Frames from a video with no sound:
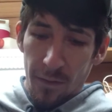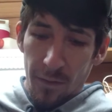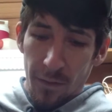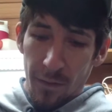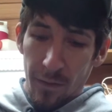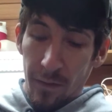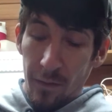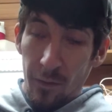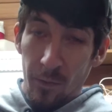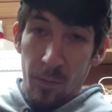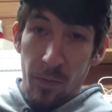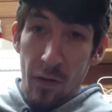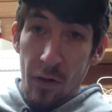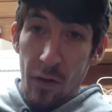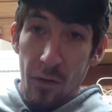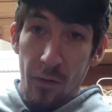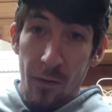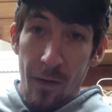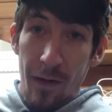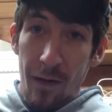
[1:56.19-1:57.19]
it'll
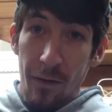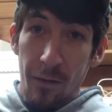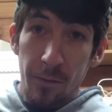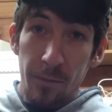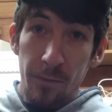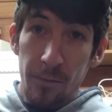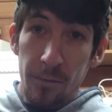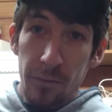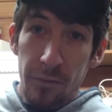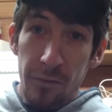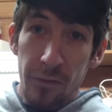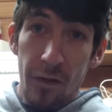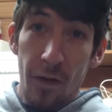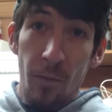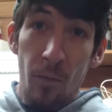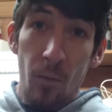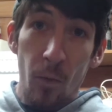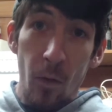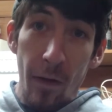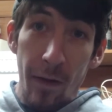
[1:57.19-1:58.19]
blow out
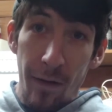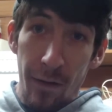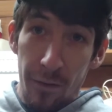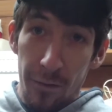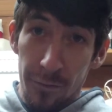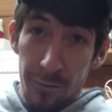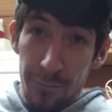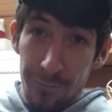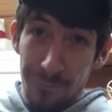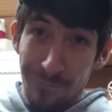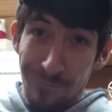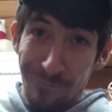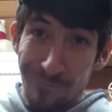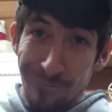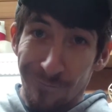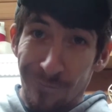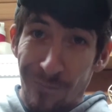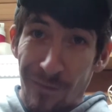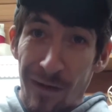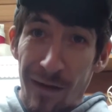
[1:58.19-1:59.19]
somewhere.
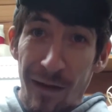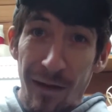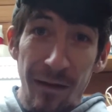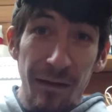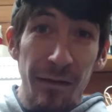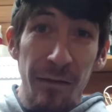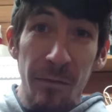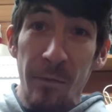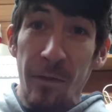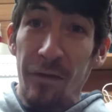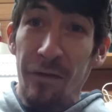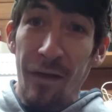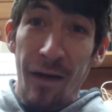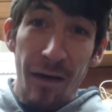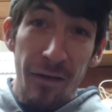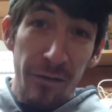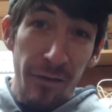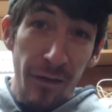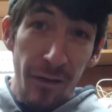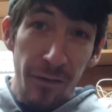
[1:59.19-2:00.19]
It could be
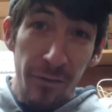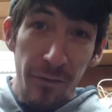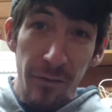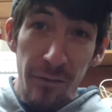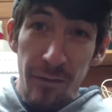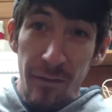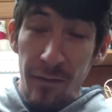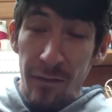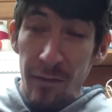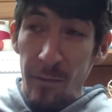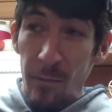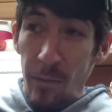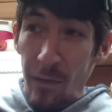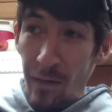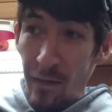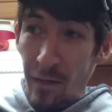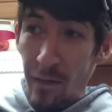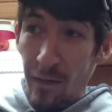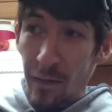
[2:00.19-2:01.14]
valve covers, it could be